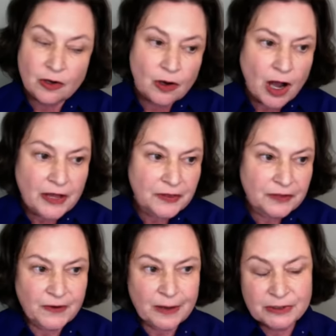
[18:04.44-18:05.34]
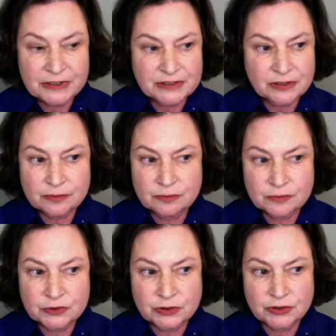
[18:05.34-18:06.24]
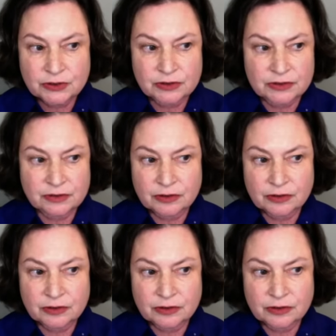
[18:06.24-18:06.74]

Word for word: I think feminism took a,